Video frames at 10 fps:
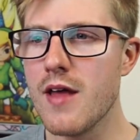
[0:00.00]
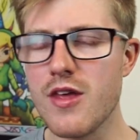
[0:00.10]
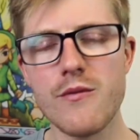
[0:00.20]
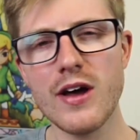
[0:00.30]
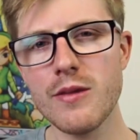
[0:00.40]

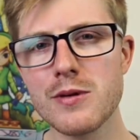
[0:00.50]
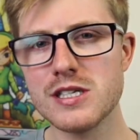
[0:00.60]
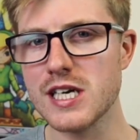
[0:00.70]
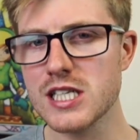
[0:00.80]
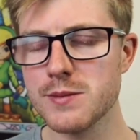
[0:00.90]
they're rather
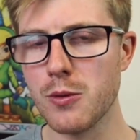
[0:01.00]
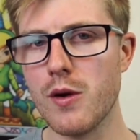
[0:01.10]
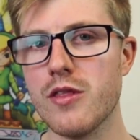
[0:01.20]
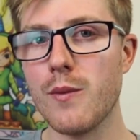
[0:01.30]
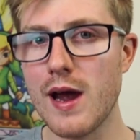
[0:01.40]
predictable
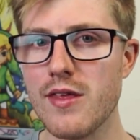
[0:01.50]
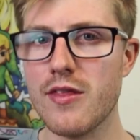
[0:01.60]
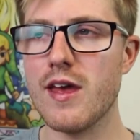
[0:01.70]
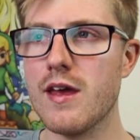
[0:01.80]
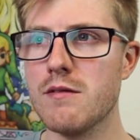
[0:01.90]
in the way
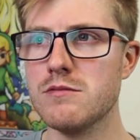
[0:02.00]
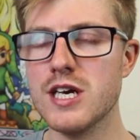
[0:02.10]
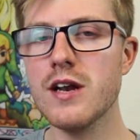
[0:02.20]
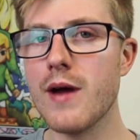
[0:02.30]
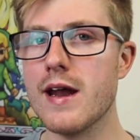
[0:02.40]
that they're
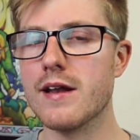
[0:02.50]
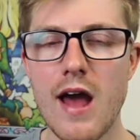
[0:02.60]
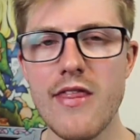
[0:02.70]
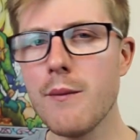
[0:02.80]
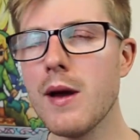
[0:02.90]
generated.
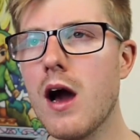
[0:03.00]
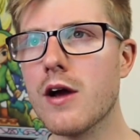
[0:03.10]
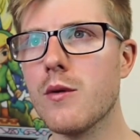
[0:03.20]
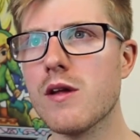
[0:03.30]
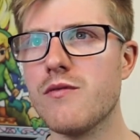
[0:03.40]
And that way I
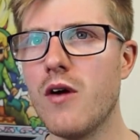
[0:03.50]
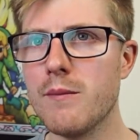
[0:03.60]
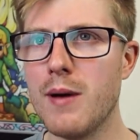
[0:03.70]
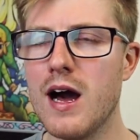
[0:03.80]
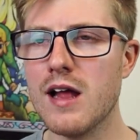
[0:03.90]
could always
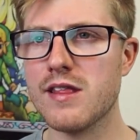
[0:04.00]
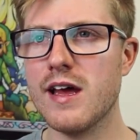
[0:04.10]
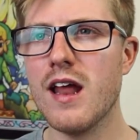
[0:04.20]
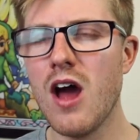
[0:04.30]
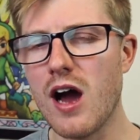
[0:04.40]
find paths
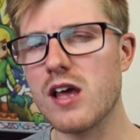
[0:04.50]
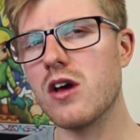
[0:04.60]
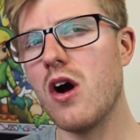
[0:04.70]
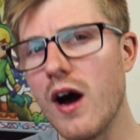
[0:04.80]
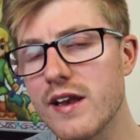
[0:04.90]
that I
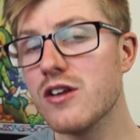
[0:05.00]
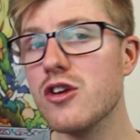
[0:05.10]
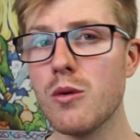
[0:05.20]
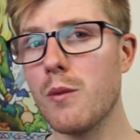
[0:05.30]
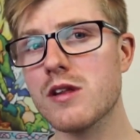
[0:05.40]
kind of
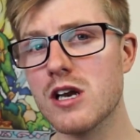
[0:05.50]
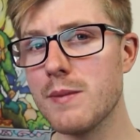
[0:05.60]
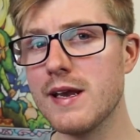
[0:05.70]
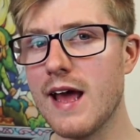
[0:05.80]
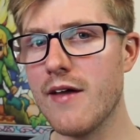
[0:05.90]
knew what was going to
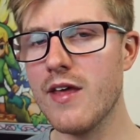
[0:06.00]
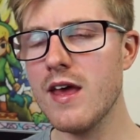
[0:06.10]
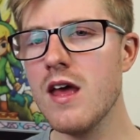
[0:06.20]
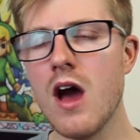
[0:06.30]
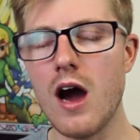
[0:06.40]
be down there.